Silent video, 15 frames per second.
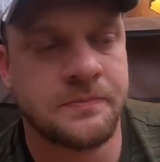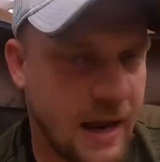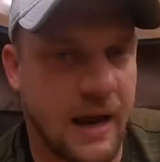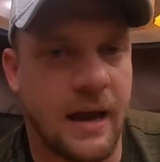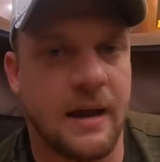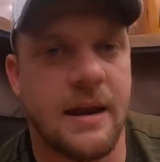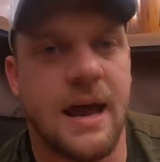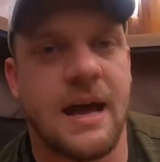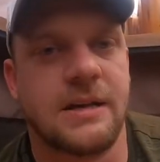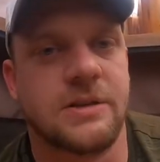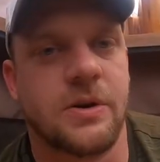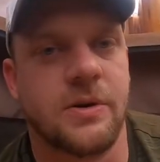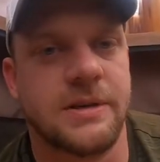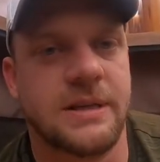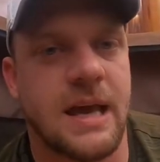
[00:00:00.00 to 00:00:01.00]
And as
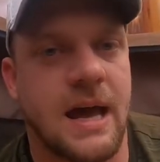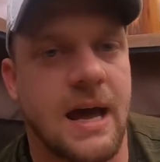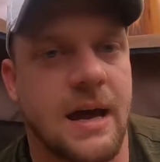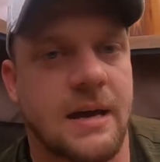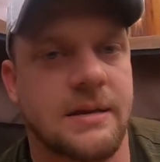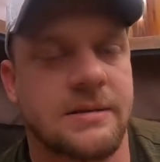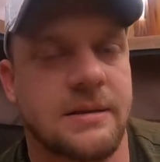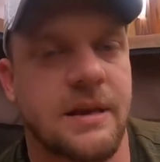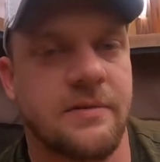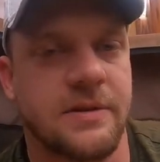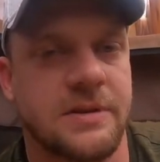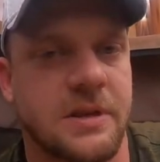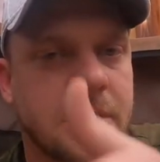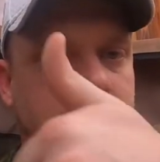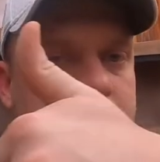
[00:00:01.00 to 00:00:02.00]
always, guys, give
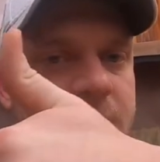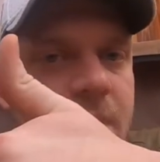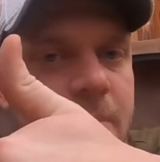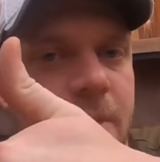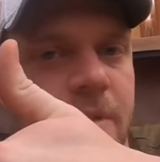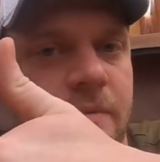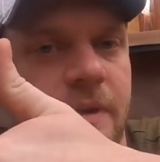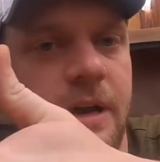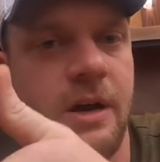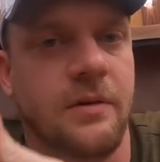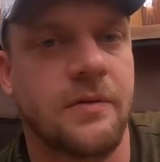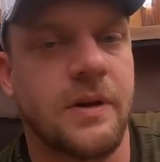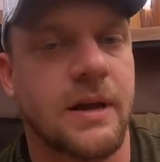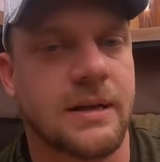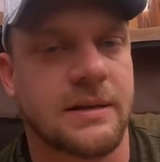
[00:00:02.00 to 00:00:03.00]
us a thumbs up on the video
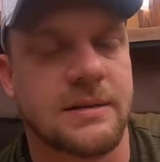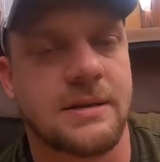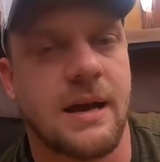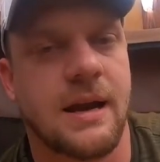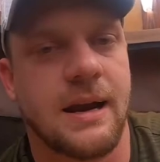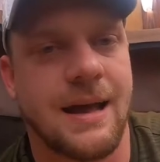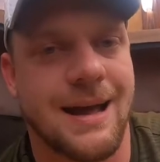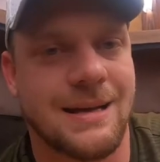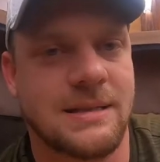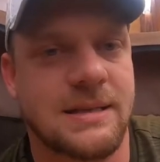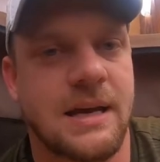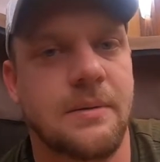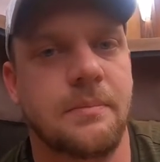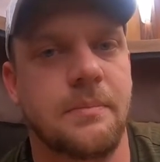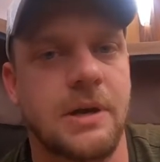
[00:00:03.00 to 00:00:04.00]
if you like this kind of
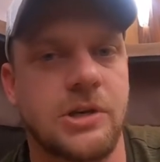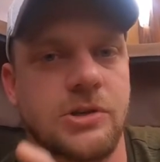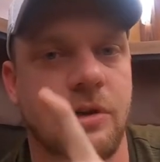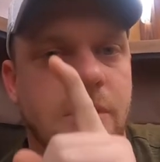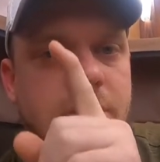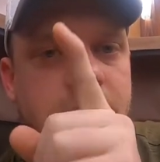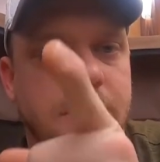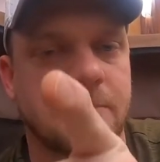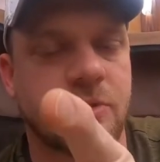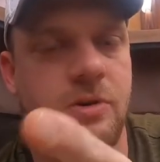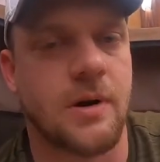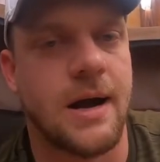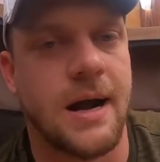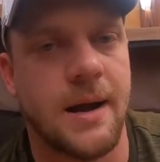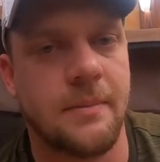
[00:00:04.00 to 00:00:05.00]
content. Be sure to
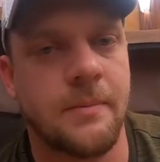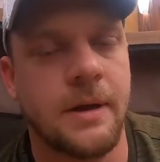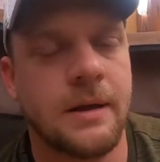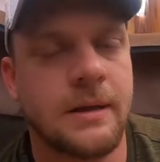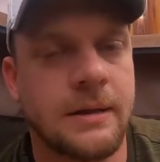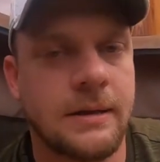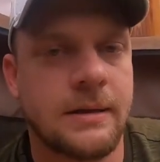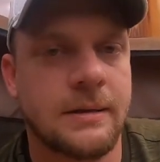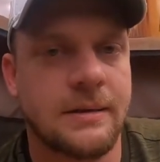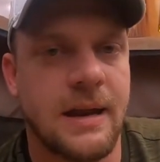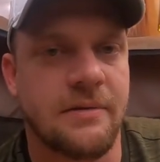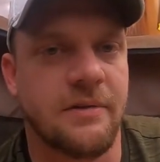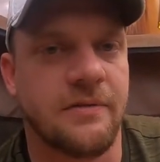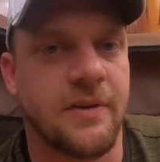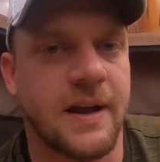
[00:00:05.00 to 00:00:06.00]
subscribe.
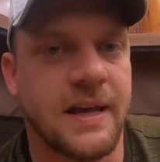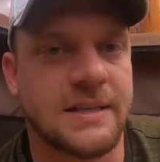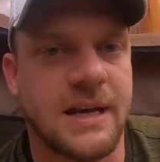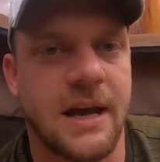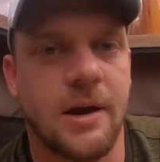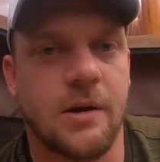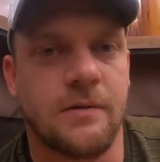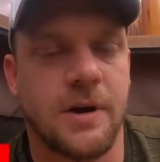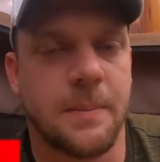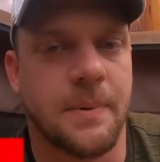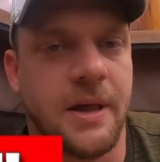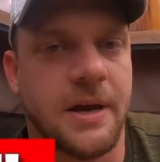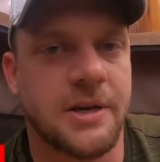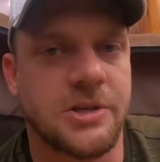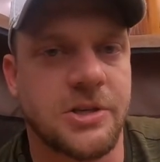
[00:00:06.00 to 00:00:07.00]
Never forget to head over to
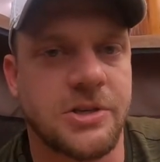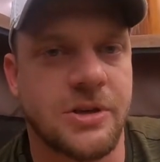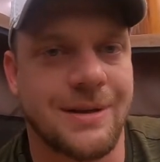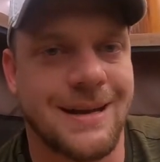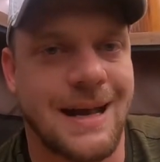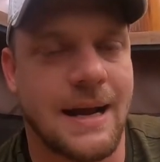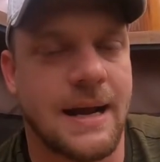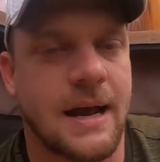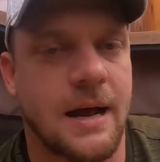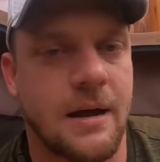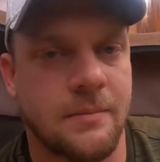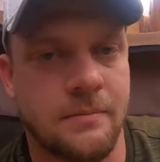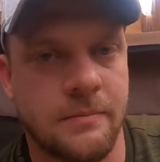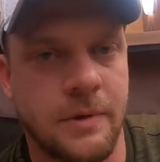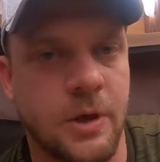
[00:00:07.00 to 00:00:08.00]

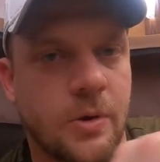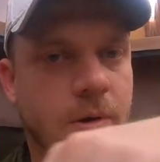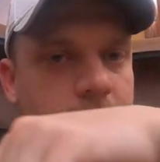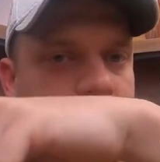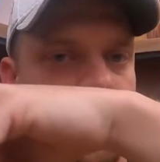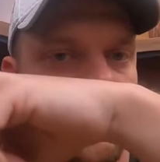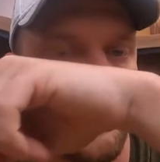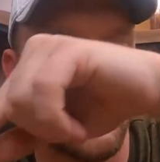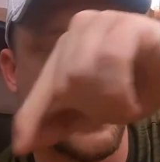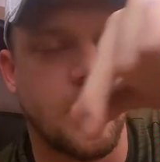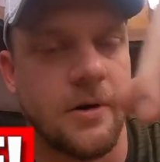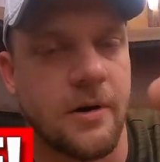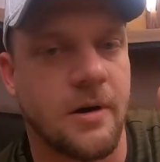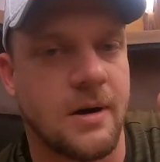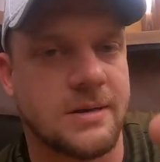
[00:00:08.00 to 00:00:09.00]
planetchinchilla.com. URL will be
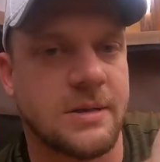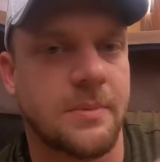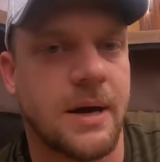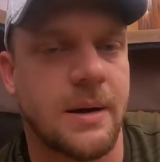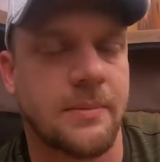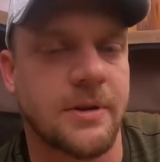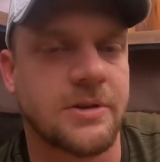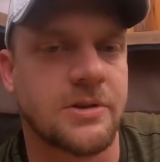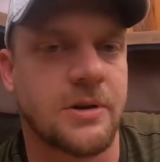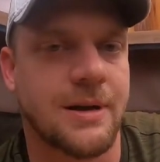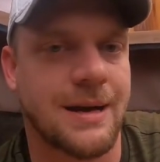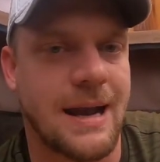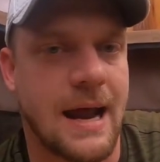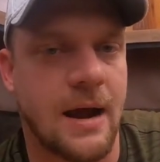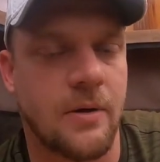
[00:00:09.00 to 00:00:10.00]
going across the bottom of the
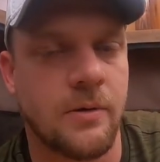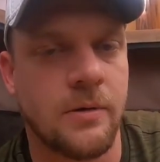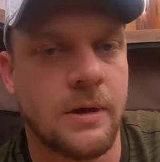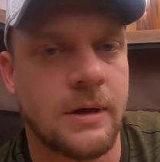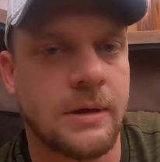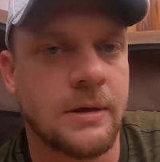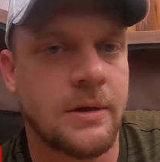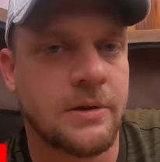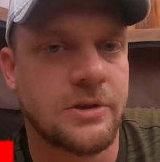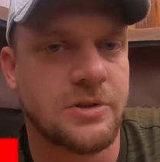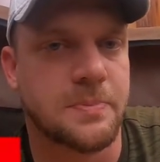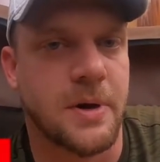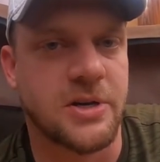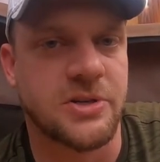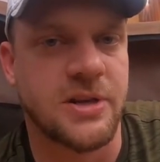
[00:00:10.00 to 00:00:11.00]
screen now.
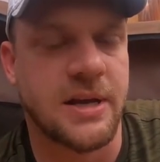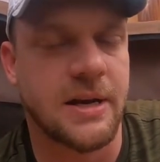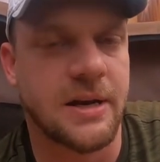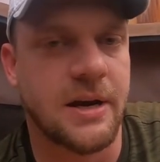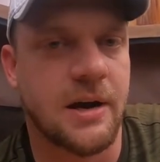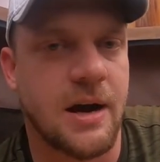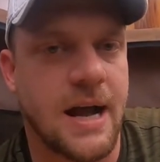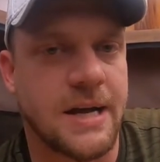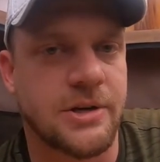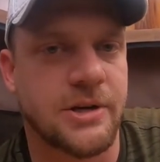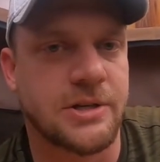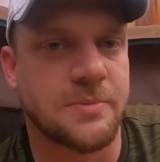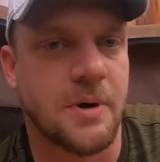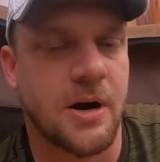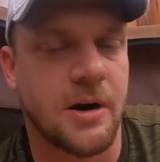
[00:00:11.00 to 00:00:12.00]
Just punch that into your
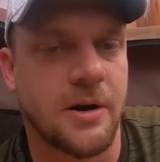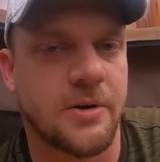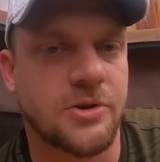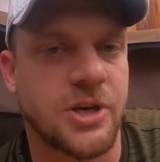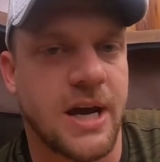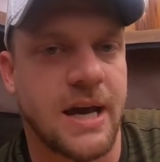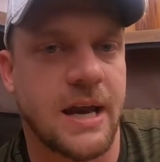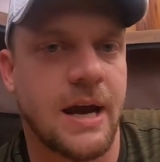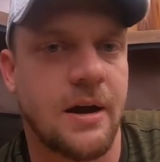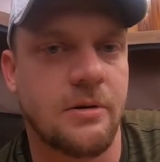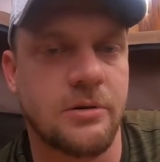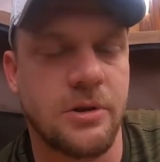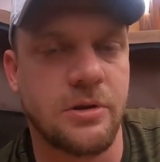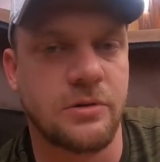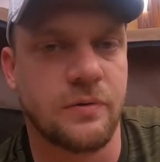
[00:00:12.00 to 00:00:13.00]
address bar. Go check it
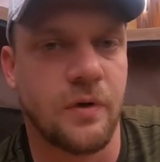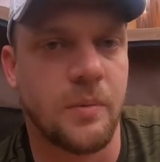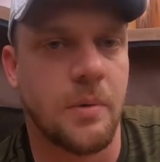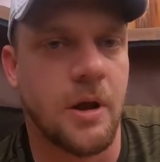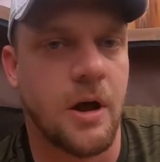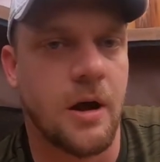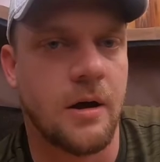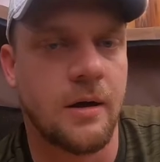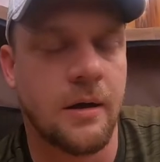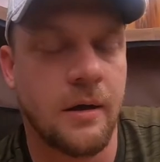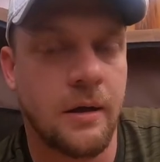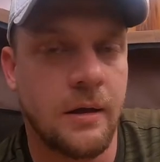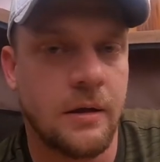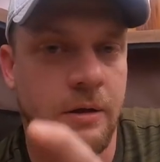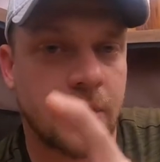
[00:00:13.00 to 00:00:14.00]
out. Useful blog.
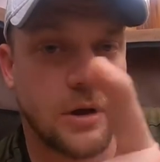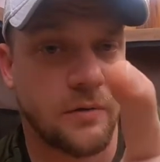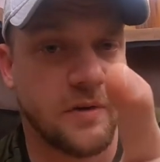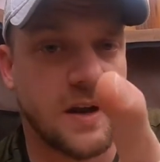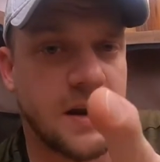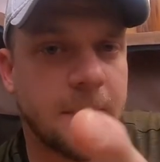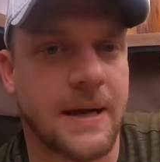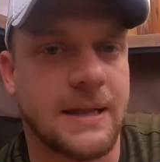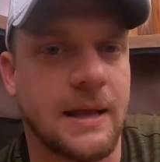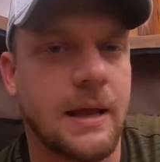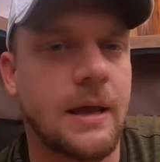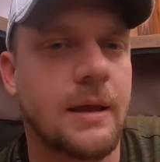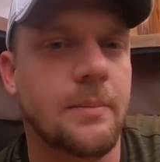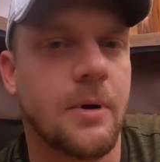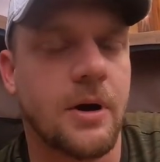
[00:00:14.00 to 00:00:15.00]
Don't forget about
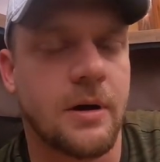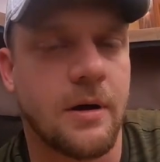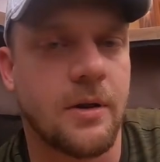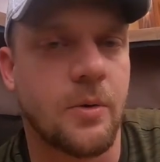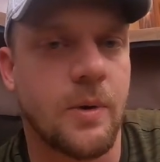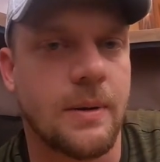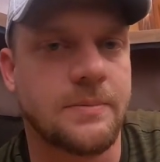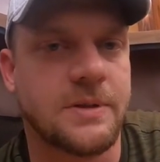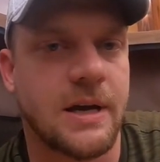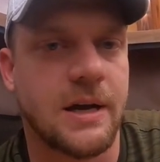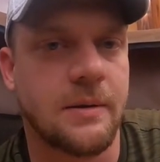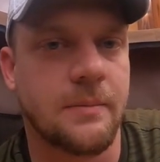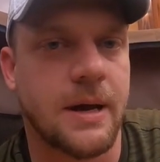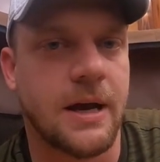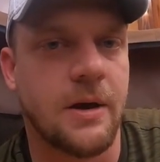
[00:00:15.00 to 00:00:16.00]
the ebook on the
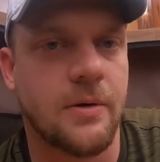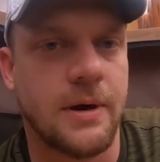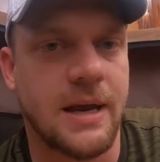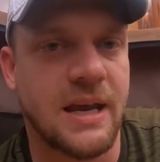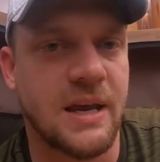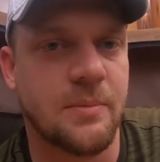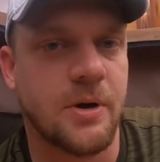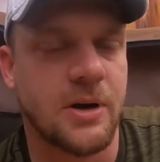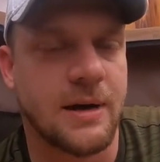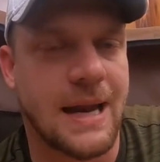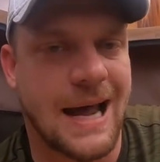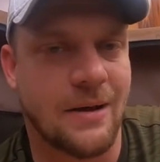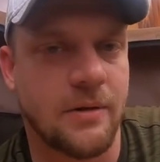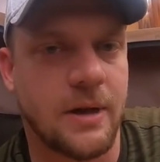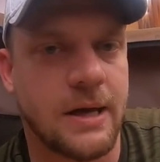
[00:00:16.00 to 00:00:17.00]
website by going to ebook
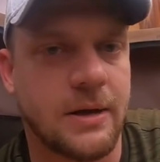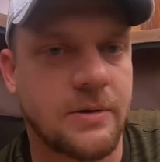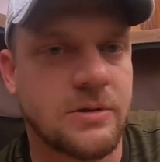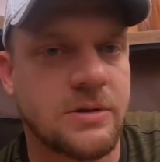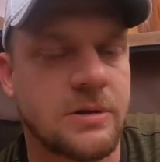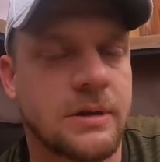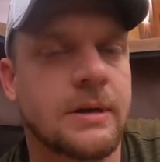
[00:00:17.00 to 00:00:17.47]
downloads.